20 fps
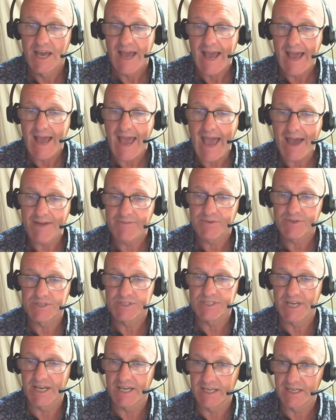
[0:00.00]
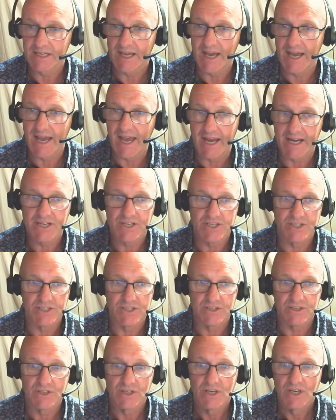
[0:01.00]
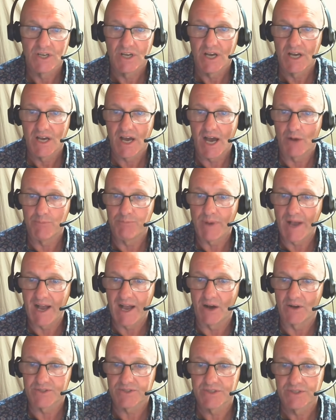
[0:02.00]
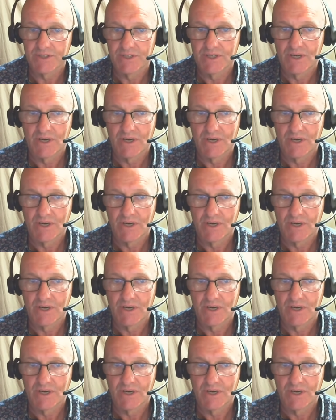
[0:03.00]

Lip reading: have to take action about